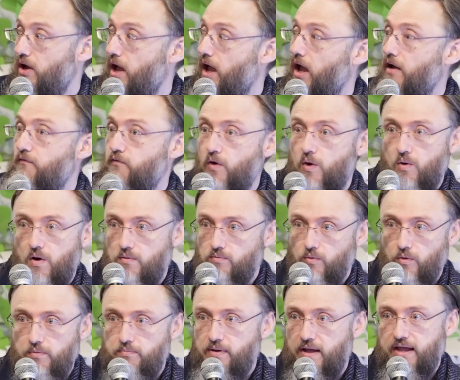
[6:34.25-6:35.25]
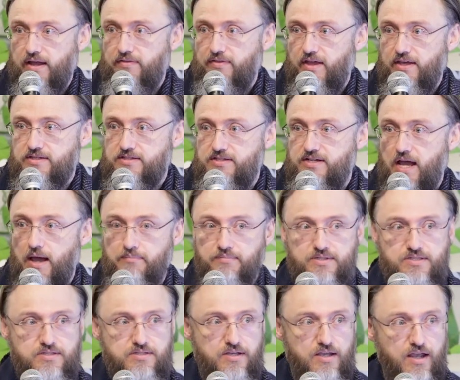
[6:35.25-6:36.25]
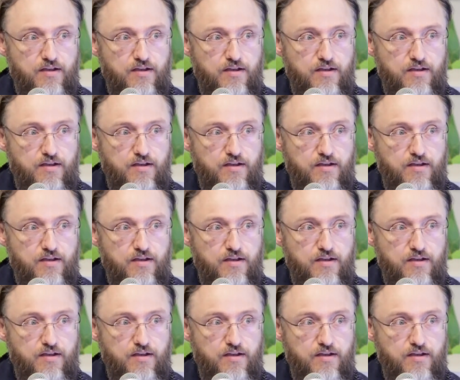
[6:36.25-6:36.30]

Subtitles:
everyone would be in these depths